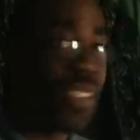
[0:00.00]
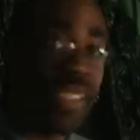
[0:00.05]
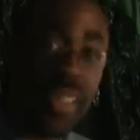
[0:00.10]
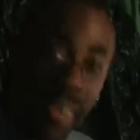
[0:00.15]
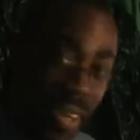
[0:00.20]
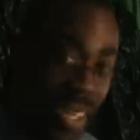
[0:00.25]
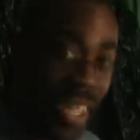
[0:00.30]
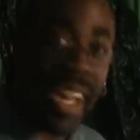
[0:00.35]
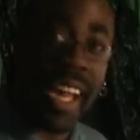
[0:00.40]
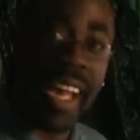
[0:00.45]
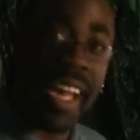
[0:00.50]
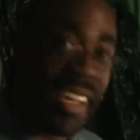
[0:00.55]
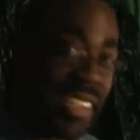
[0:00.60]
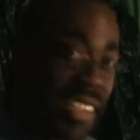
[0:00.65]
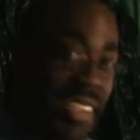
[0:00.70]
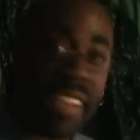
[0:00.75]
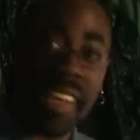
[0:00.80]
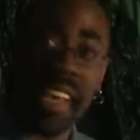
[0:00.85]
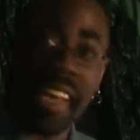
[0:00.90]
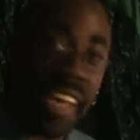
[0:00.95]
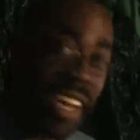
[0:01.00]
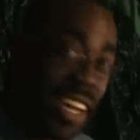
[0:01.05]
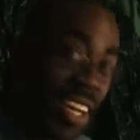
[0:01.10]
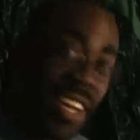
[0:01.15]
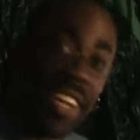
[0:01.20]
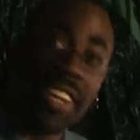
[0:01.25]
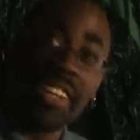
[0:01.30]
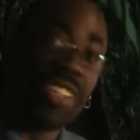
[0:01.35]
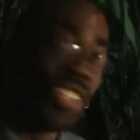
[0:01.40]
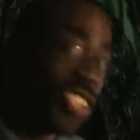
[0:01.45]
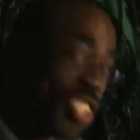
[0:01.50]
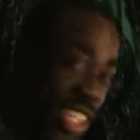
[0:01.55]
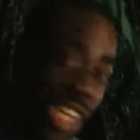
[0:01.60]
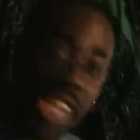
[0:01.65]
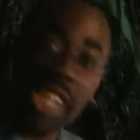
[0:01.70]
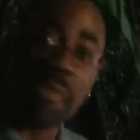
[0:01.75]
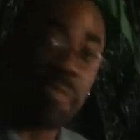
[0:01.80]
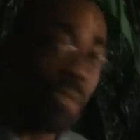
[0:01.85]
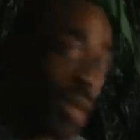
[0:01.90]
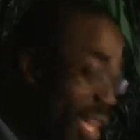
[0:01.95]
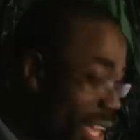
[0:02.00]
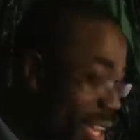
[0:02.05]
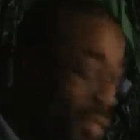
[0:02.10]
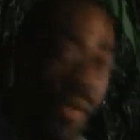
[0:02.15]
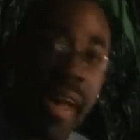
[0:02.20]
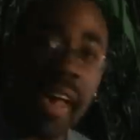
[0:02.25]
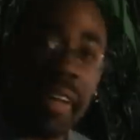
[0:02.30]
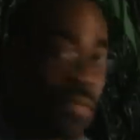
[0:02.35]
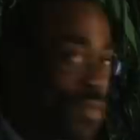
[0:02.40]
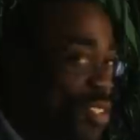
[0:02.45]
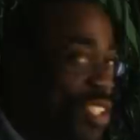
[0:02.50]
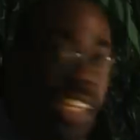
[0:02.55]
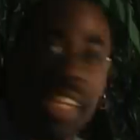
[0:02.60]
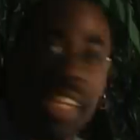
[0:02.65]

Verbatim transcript: sorry, guys, yeah. GSP, man.